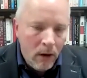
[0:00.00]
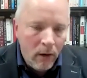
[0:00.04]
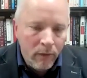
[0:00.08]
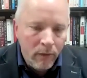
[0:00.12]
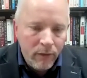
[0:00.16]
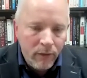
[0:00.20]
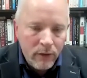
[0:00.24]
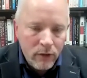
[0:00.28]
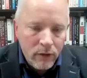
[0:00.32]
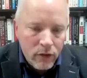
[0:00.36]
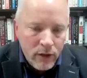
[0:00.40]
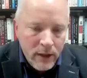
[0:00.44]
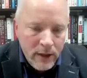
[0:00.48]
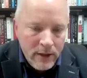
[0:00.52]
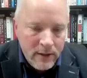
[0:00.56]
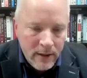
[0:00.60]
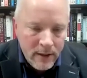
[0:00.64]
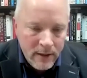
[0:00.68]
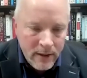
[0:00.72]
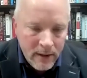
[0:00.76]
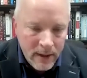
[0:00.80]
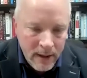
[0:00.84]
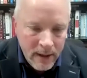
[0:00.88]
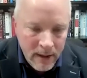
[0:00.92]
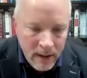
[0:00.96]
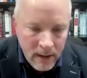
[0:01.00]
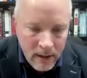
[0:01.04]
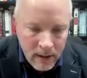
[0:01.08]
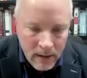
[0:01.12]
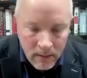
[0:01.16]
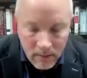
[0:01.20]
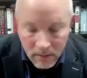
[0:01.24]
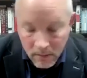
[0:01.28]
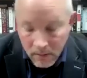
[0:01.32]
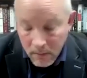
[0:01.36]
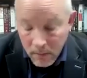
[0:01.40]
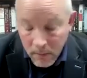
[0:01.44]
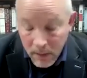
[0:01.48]
often treated in
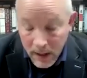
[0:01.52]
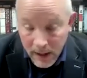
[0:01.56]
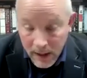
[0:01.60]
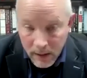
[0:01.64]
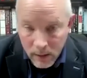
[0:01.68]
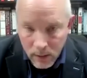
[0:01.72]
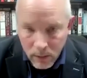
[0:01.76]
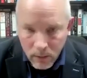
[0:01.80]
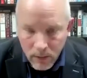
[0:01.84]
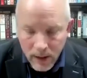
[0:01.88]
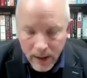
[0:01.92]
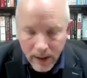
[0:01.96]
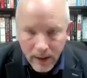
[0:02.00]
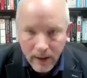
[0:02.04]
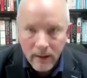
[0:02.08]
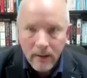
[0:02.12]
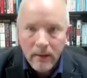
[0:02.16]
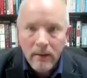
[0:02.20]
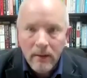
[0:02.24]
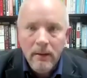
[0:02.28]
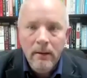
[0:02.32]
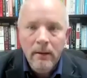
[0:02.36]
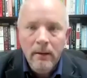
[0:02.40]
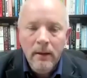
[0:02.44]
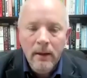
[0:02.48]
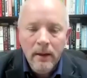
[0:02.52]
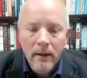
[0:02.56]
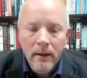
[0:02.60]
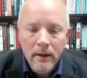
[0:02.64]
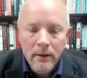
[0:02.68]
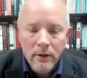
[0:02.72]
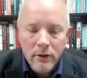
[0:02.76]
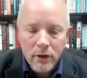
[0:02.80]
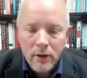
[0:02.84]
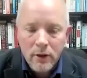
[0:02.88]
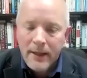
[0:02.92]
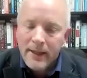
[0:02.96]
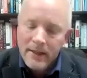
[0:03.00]
a menial way.
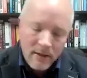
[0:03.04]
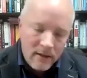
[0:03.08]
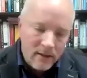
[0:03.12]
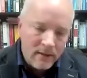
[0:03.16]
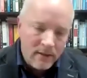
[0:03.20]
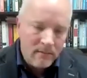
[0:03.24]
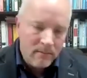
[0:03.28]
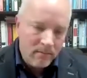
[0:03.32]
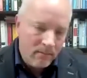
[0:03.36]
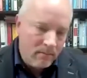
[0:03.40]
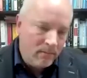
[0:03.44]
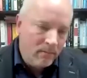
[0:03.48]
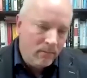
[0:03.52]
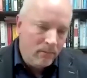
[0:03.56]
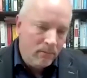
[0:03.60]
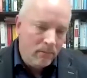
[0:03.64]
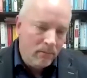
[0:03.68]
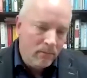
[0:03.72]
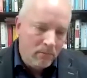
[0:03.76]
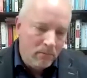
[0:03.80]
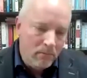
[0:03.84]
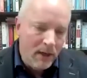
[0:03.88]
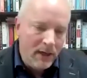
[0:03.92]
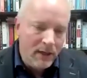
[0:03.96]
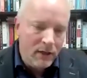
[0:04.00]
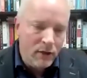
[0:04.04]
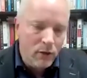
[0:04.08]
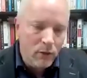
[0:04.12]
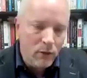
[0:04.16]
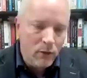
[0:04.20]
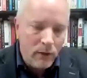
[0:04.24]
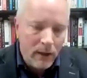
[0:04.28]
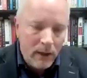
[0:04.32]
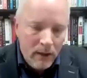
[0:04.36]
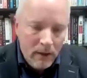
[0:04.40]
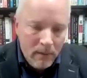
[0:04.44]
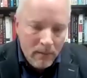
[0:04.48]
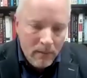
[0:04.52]
So that's my
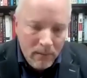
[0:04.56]
story,